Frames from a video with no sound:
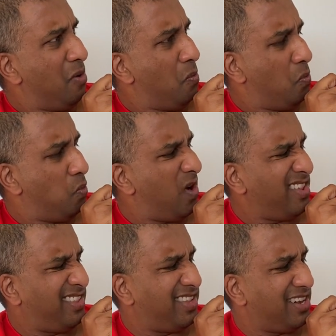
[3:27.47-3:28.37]

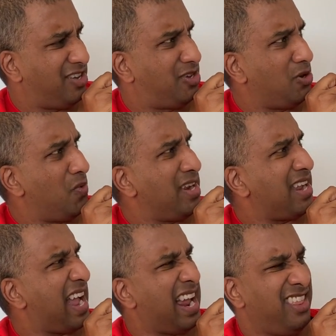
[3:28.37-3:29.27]
What's it
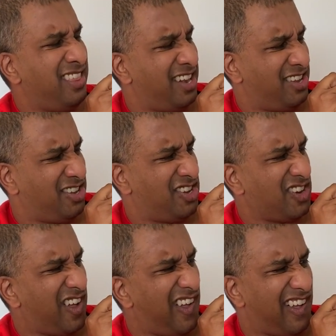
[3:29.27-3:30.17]
doing out of the
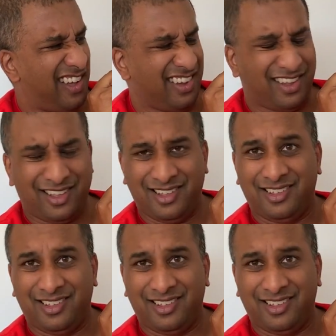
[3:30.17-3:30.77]
dog?